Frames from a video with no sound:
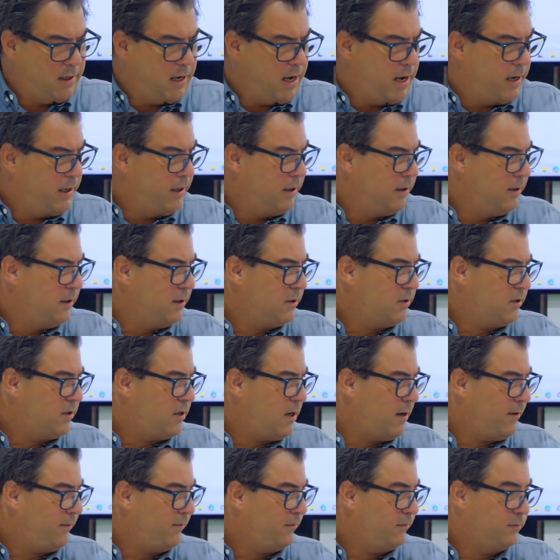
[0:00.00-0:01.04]
Any of this
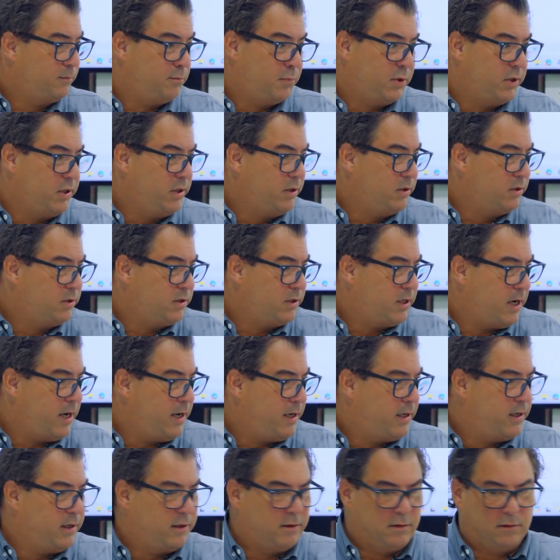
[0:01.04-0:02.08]
stuff, please
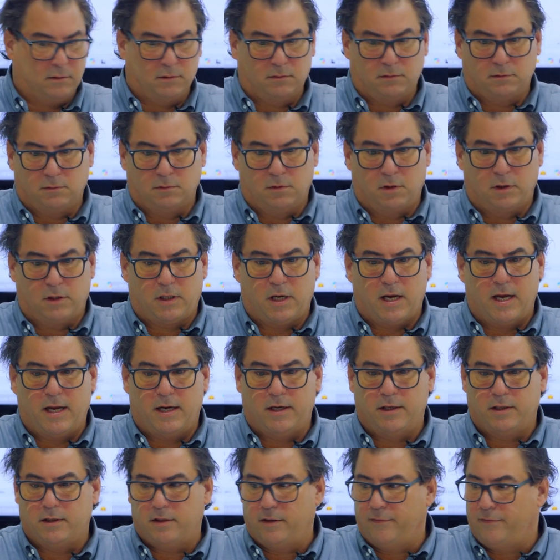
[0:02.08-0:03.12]
take it, look at
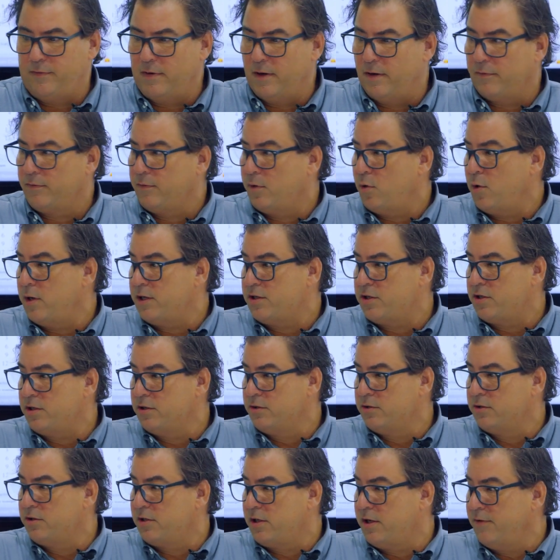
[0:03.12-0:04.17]
it. If you have
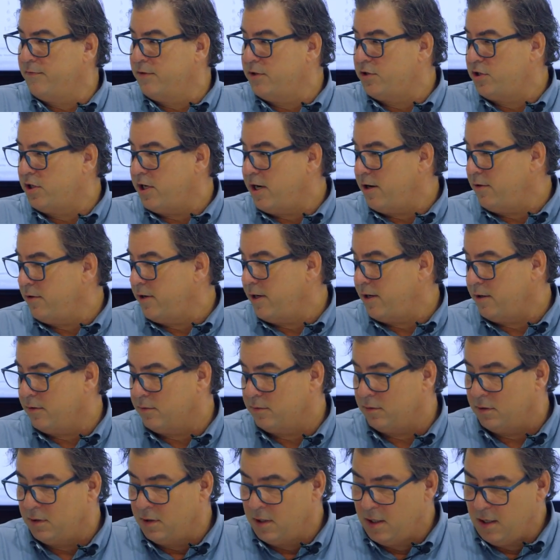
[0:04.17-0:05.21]
questions, give a shout
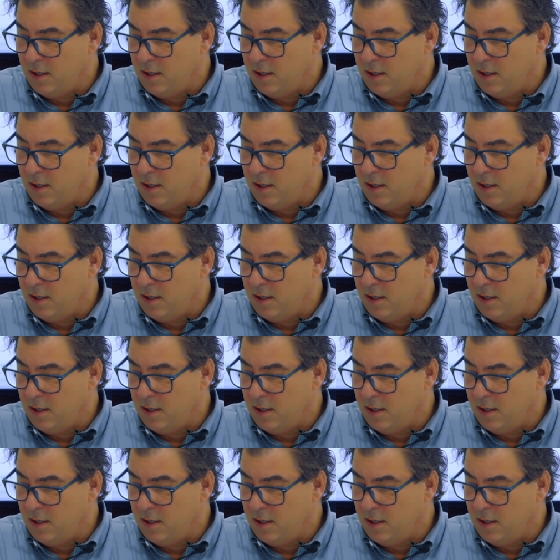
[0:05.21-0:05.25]
out.